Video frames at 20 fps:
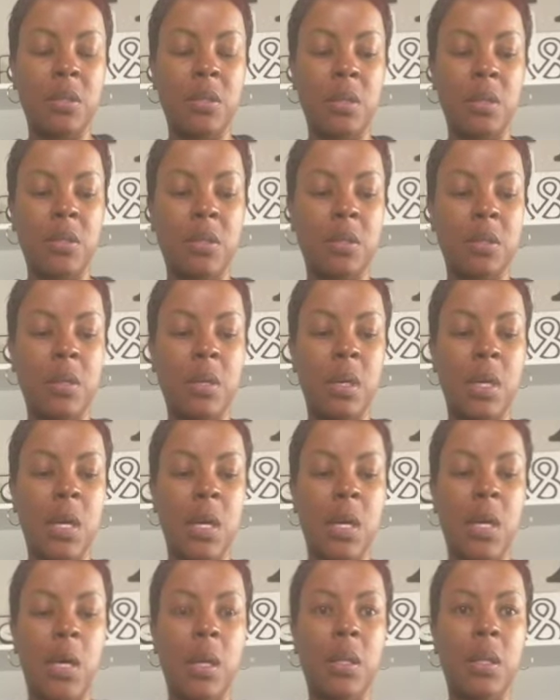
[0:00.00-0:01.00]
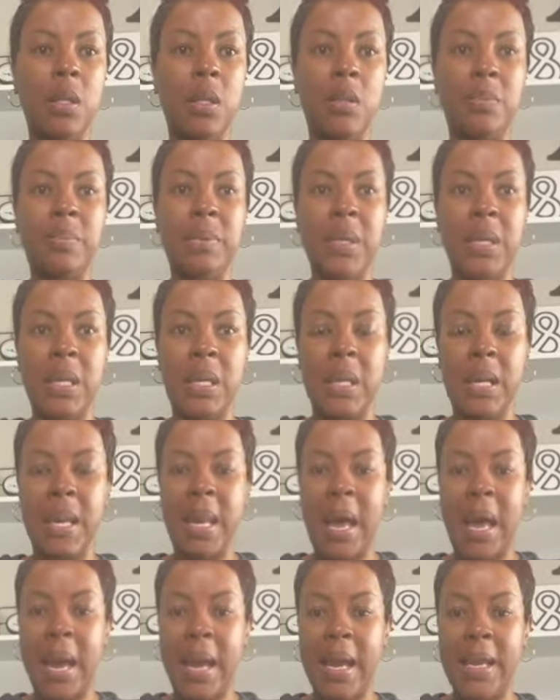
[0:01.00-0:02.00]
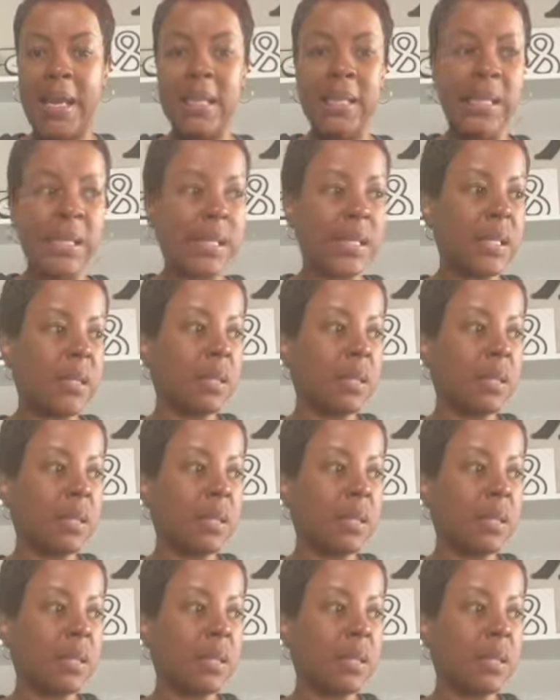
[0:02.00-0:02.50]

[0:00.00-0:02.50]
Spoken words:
to look a little bit nice,